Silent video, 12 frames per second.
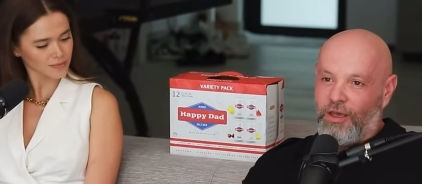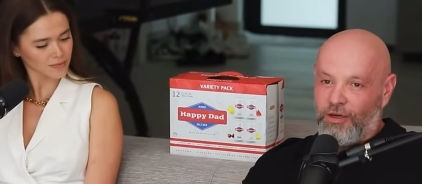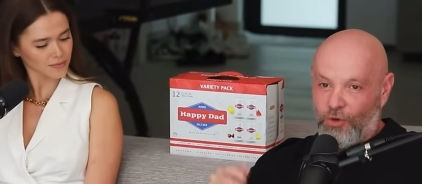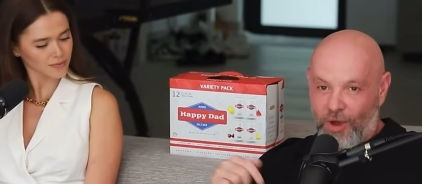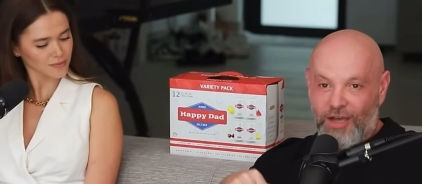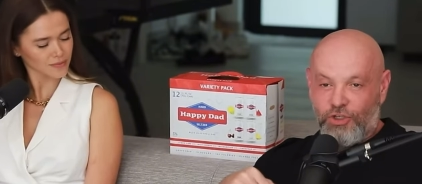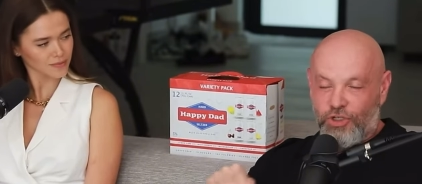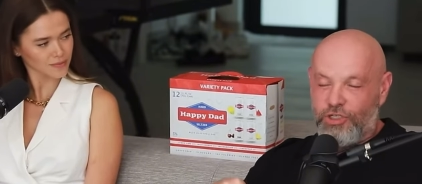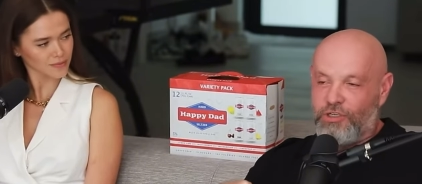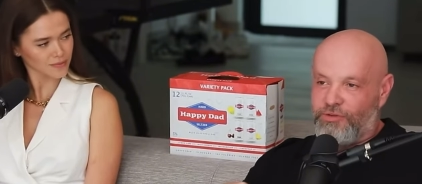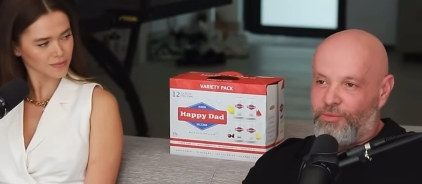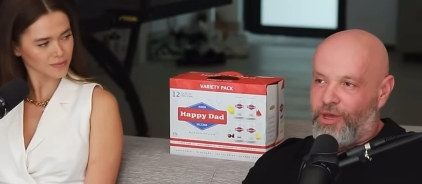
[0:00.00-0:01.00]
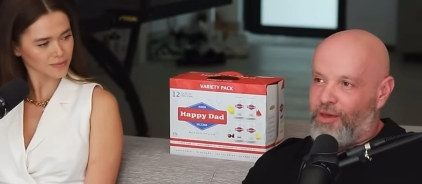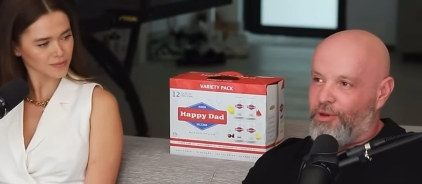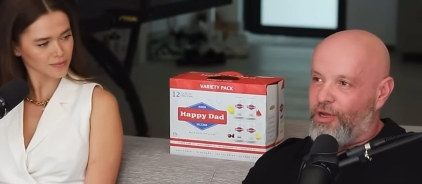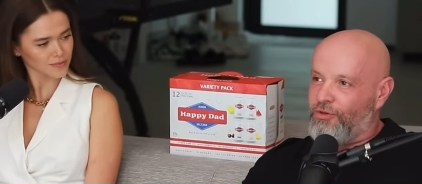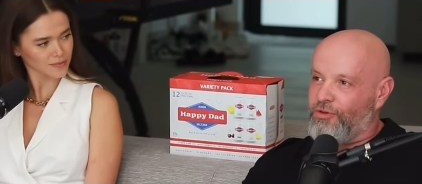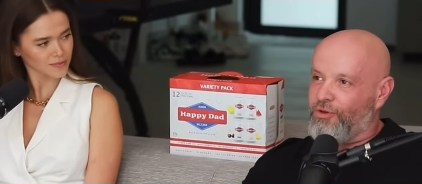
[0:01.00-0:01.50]
Speaker 1: and who actually she lives in
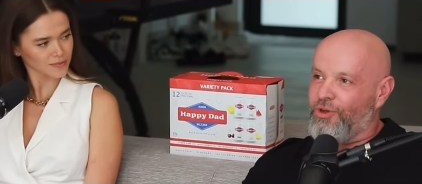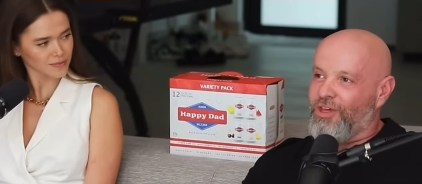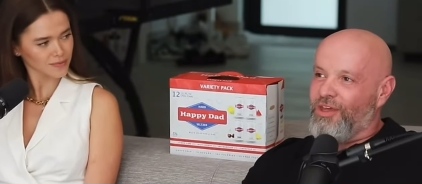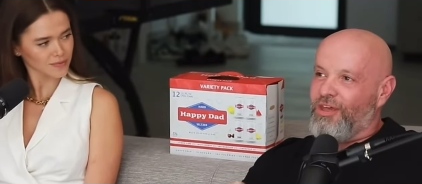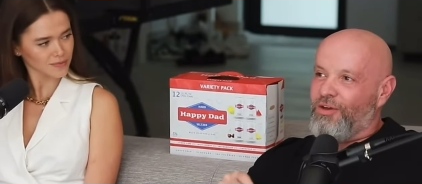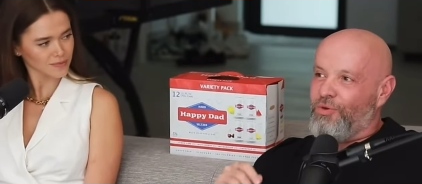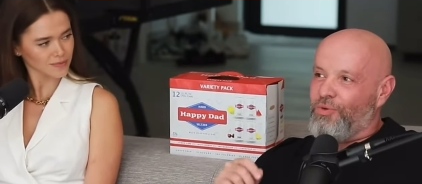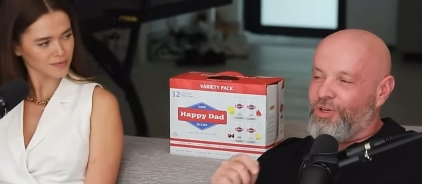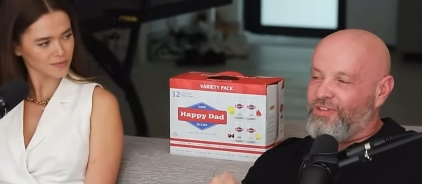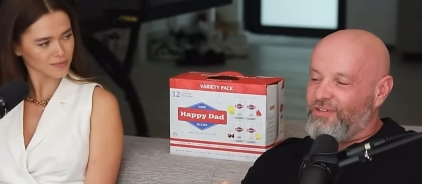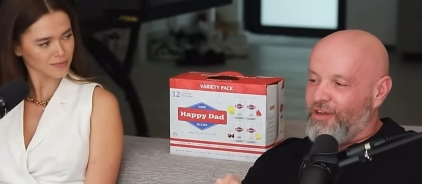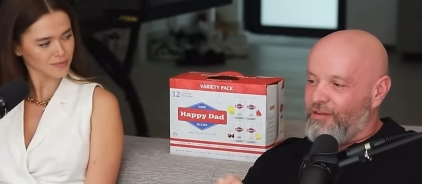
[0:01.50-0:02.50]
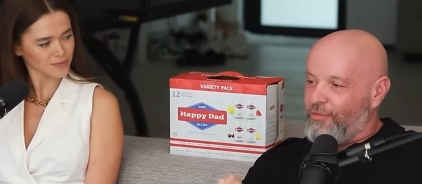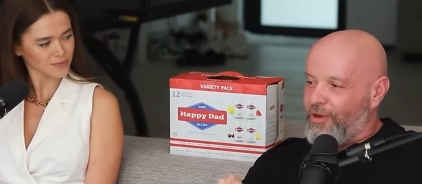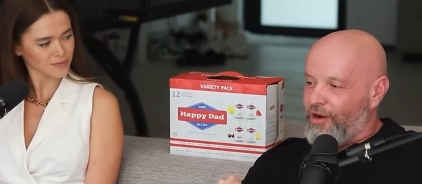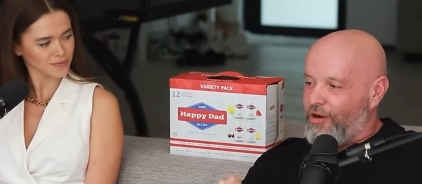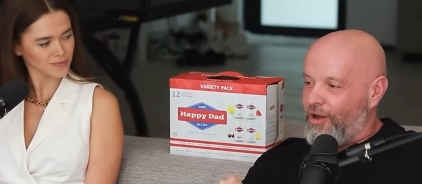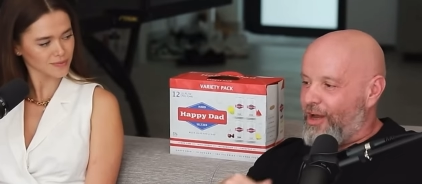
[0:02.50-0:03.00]
Miami now too. We said to
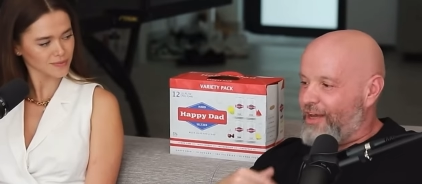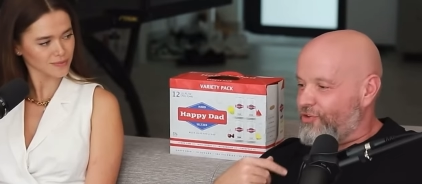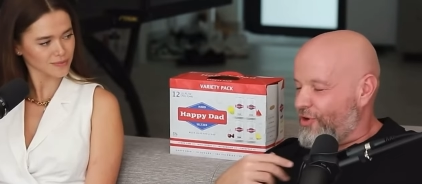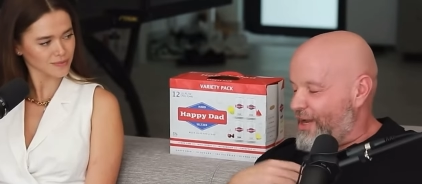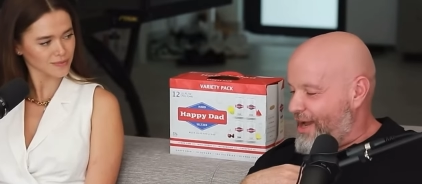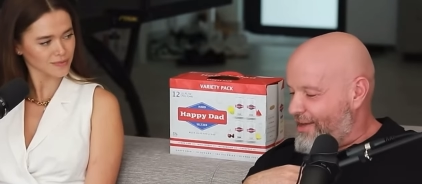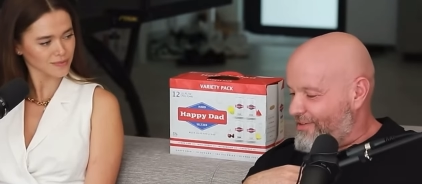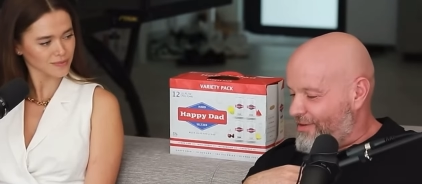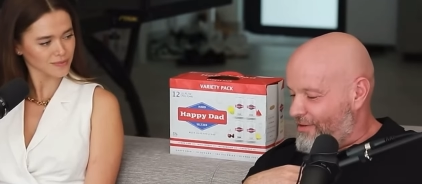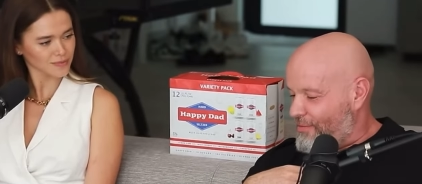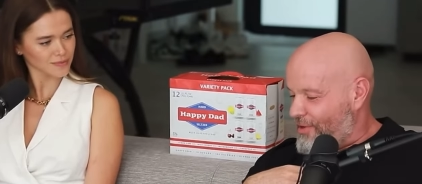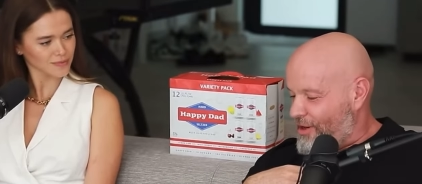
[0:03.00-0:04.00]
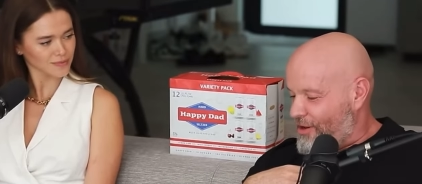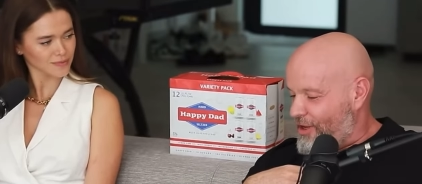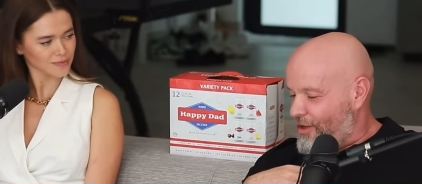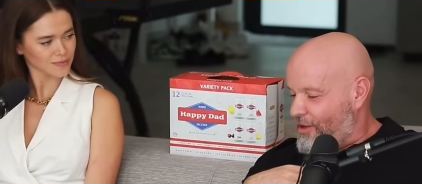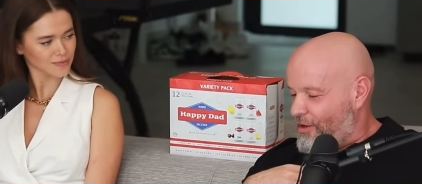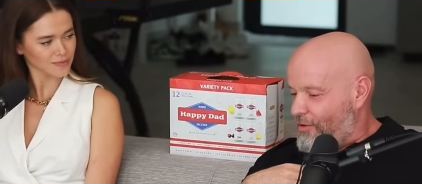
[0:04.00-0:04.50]
Mary, I, sorry, I said to
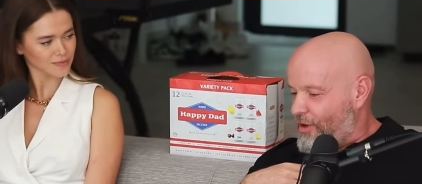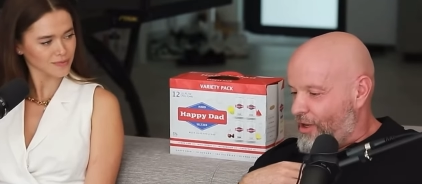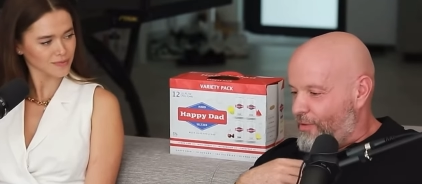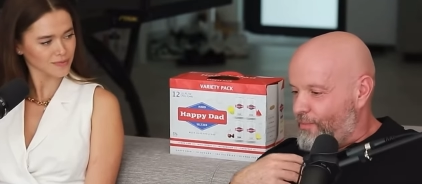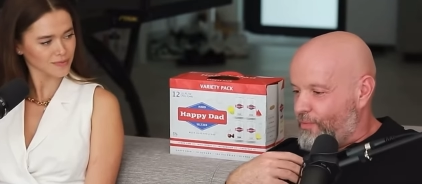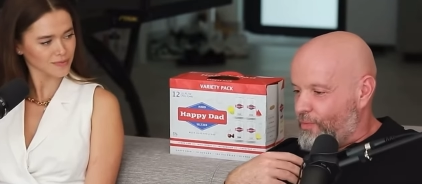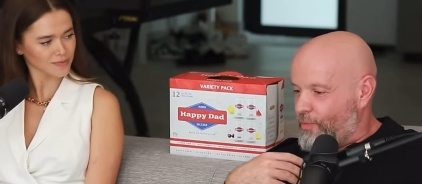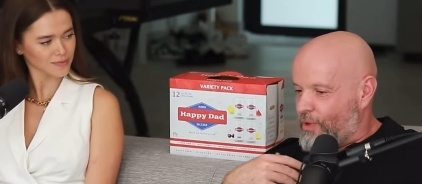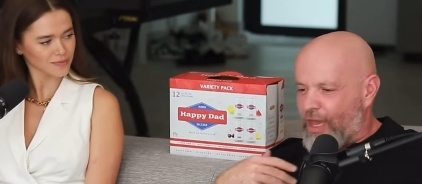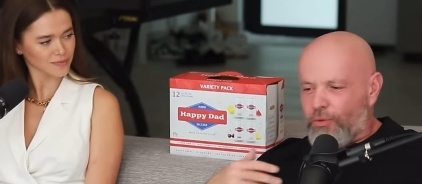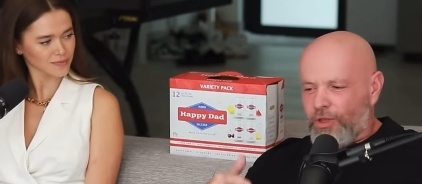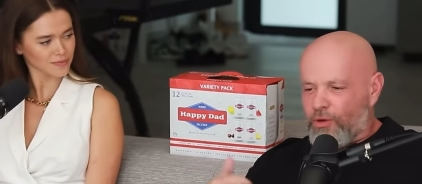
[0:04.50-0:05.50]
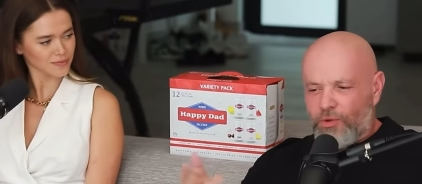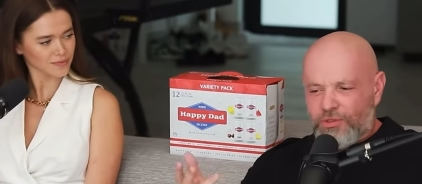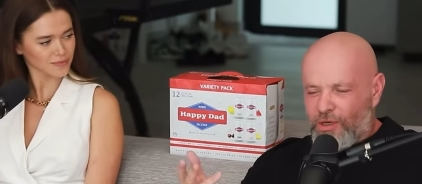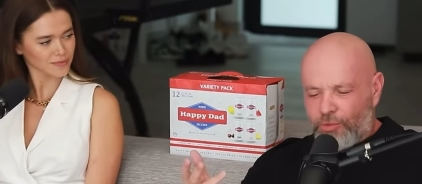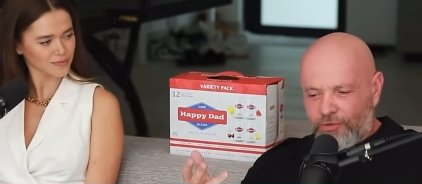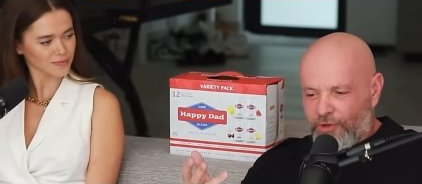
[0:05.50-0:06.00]
Mary, um, "Hey, well, like,
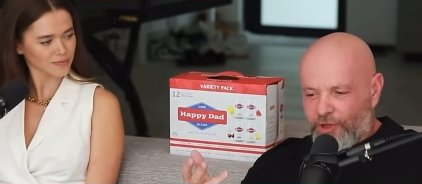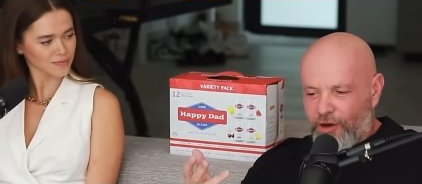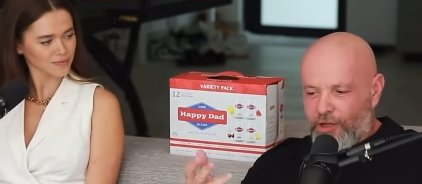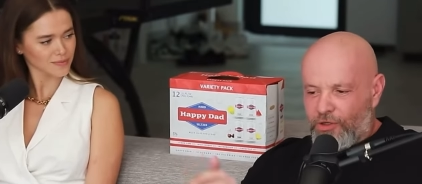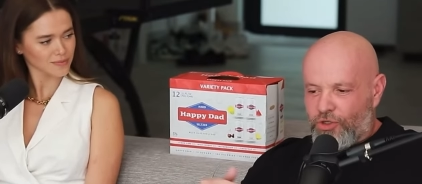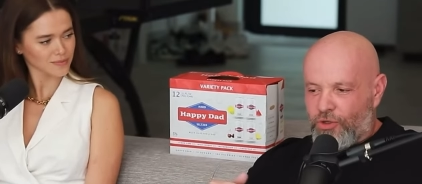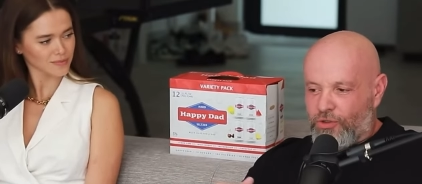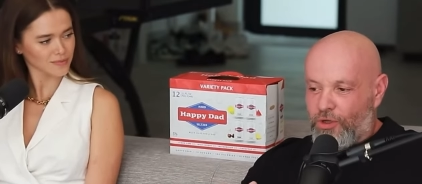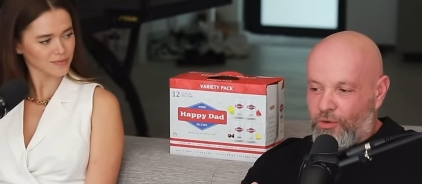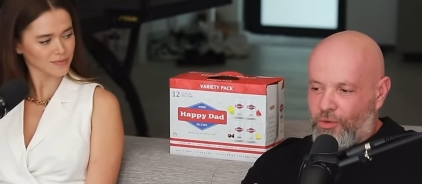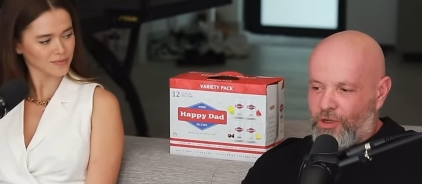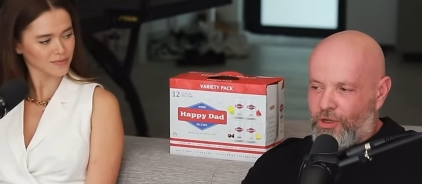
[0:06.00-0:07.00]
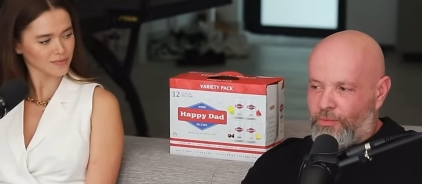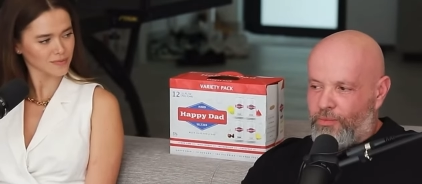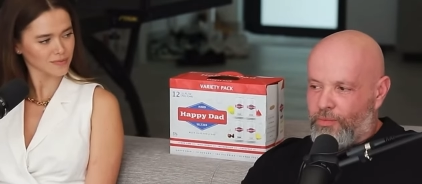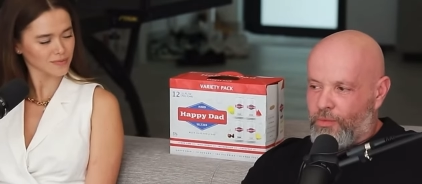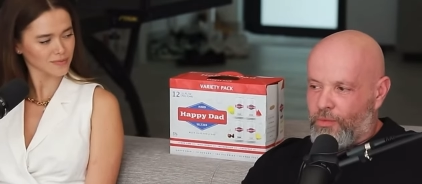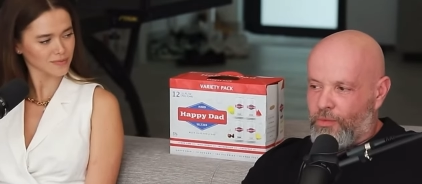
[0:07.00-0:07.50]
what's up with Valeria?" And she goes, "Oh,
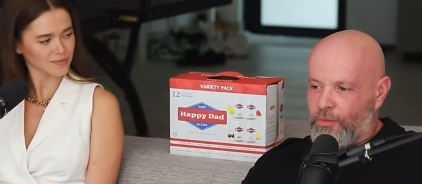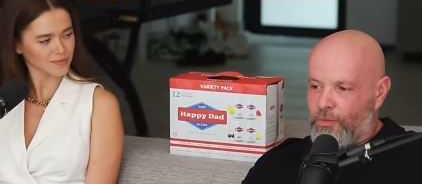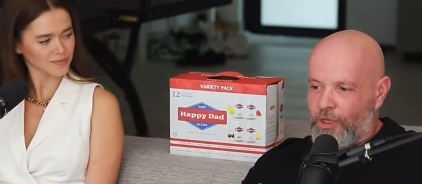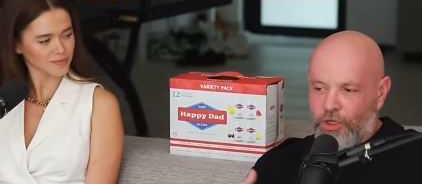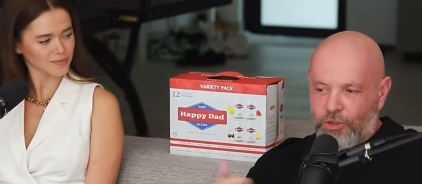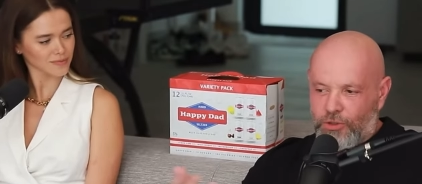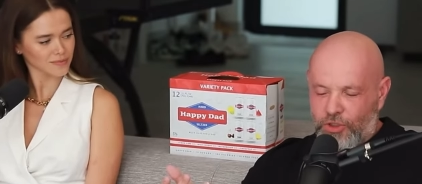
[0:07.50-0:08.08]
um, like